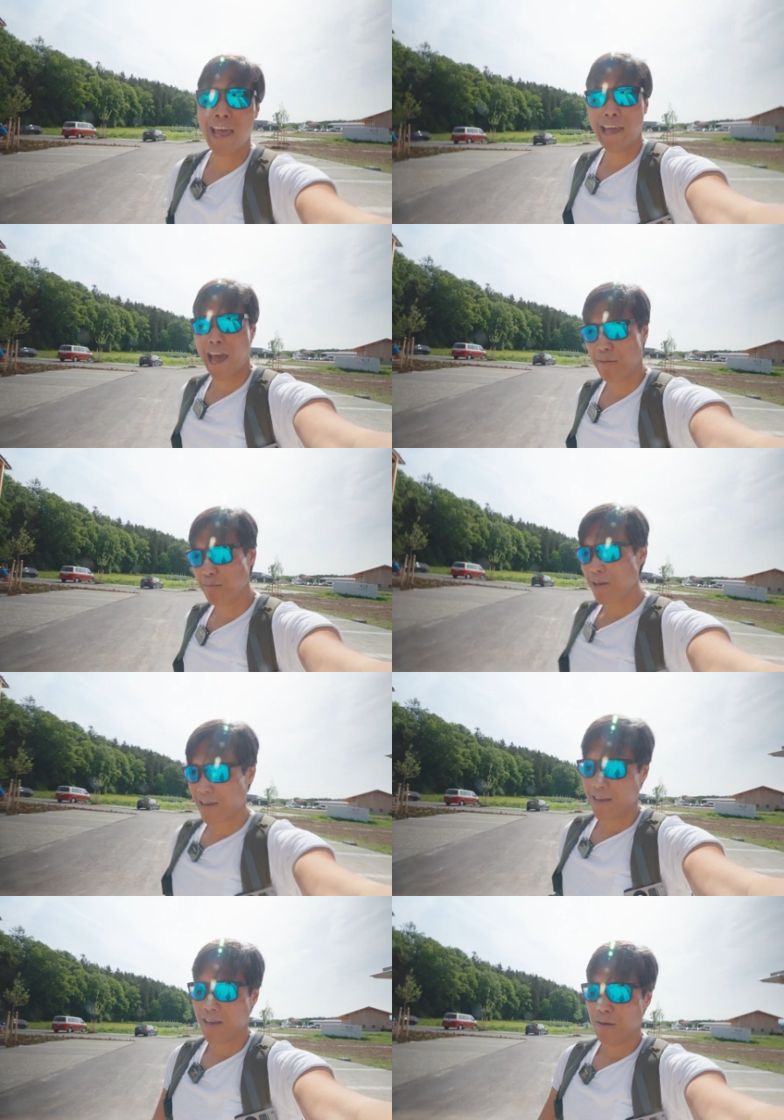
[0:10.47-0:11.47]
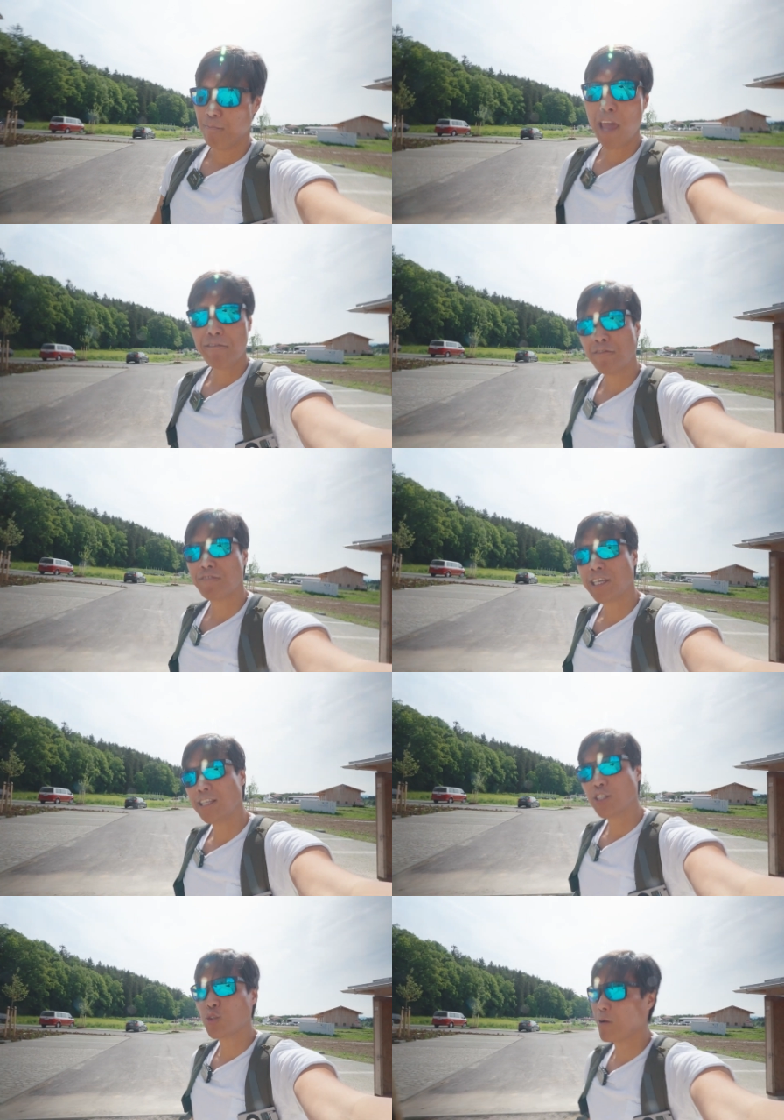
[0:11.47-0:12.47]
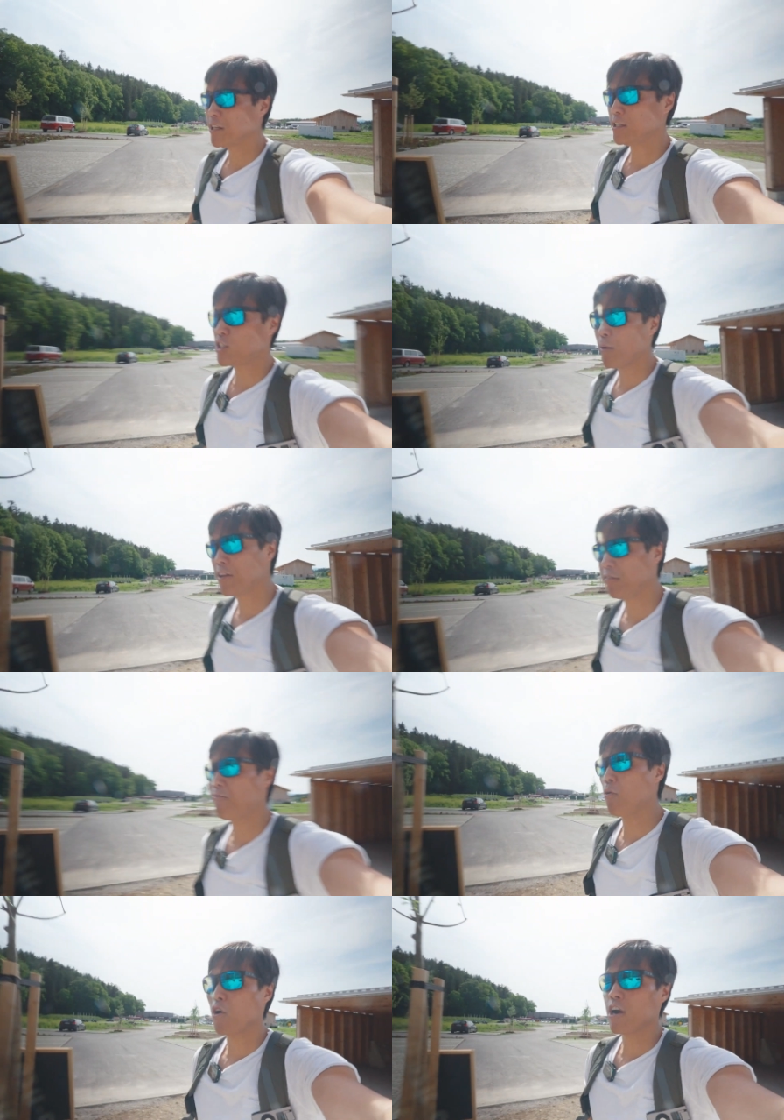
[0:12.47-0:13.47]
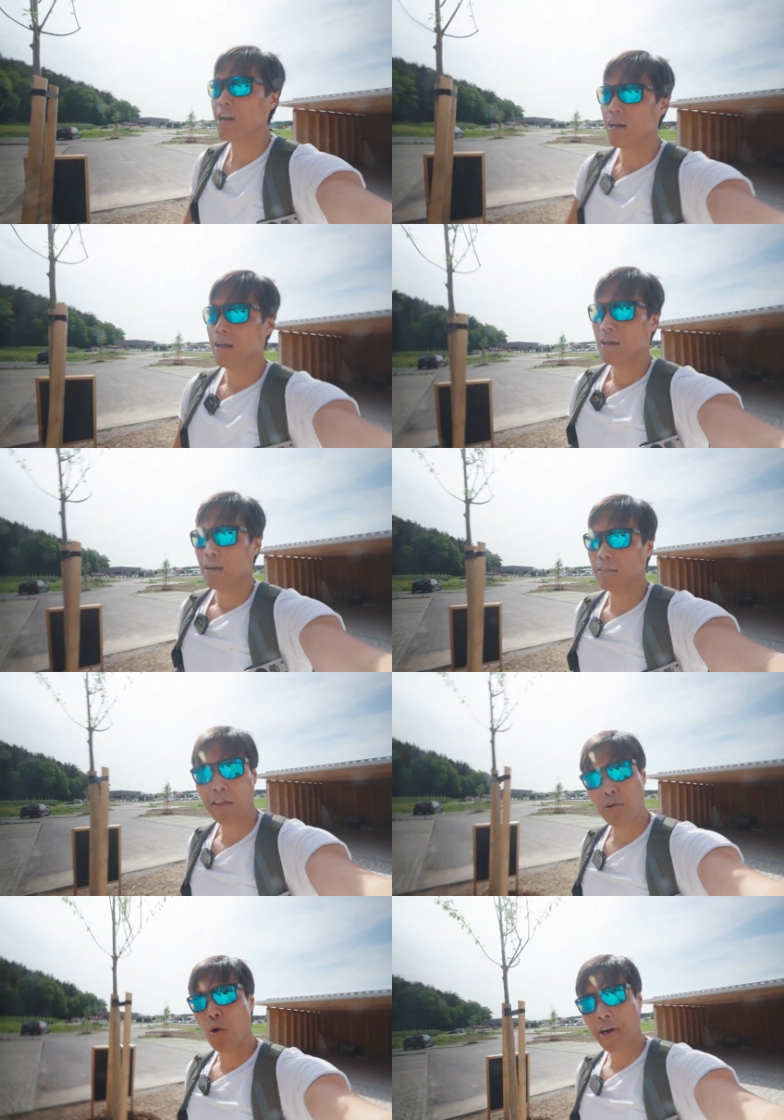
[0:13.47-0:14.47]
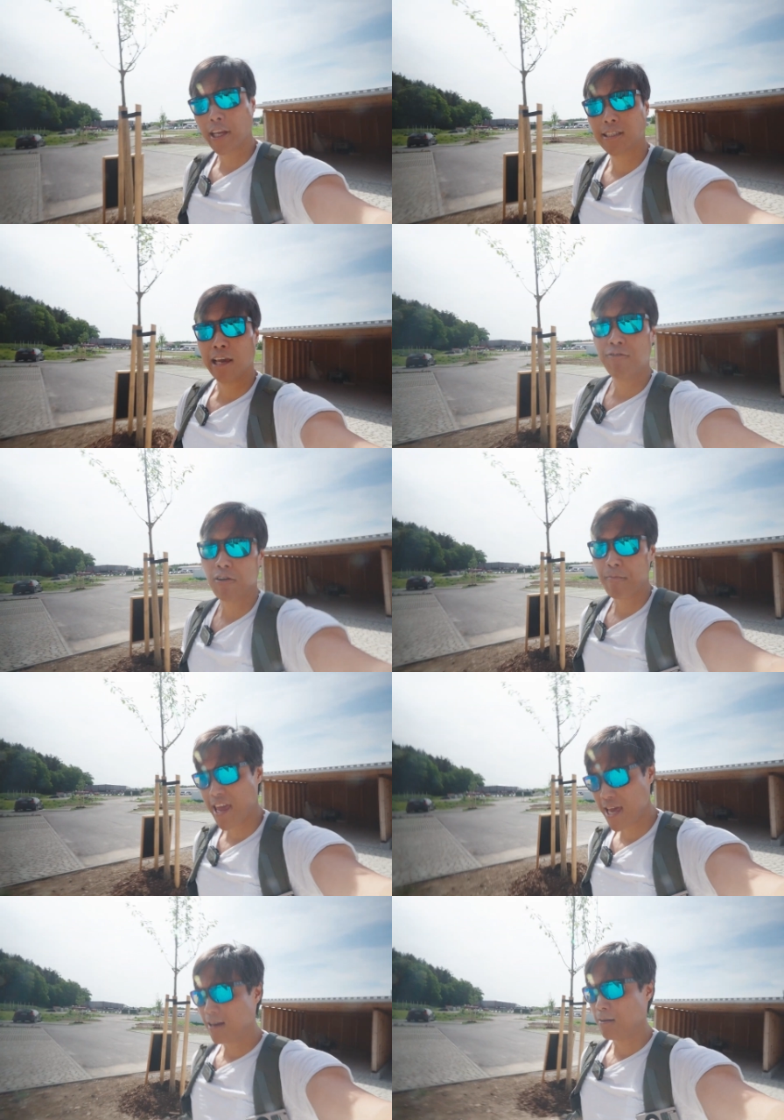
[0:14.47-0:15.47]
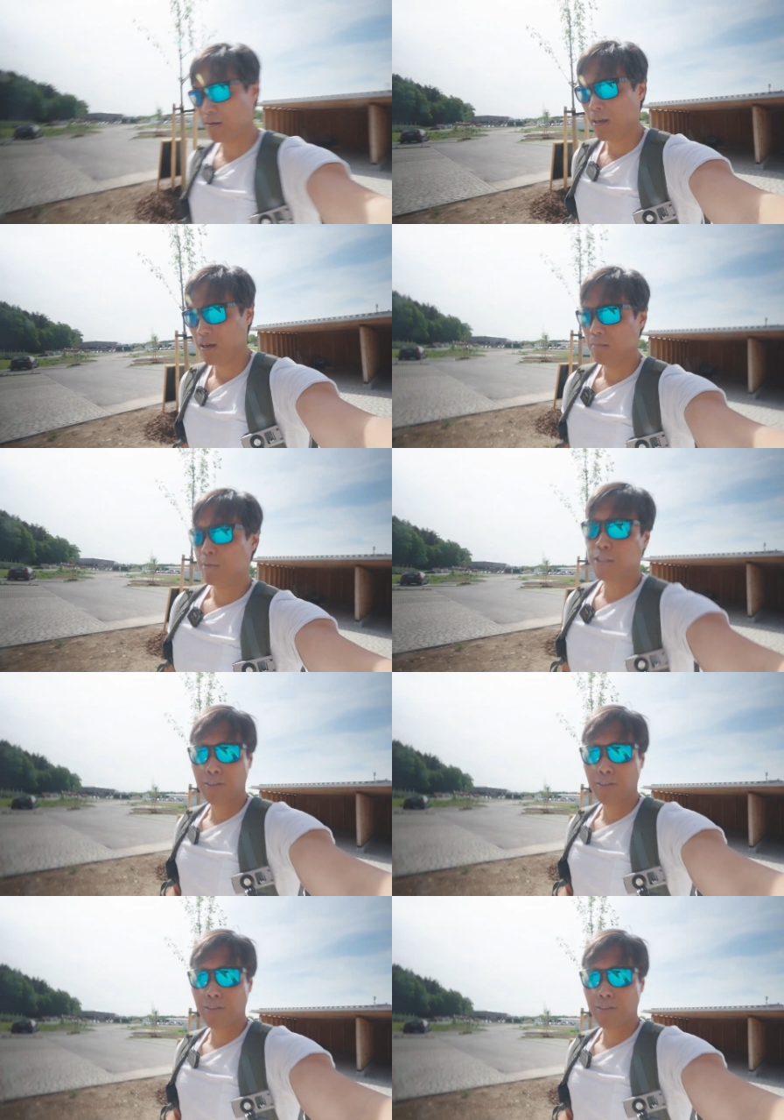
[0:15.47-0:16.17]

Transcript: a.m., May 15, 2024. Another working day for me. But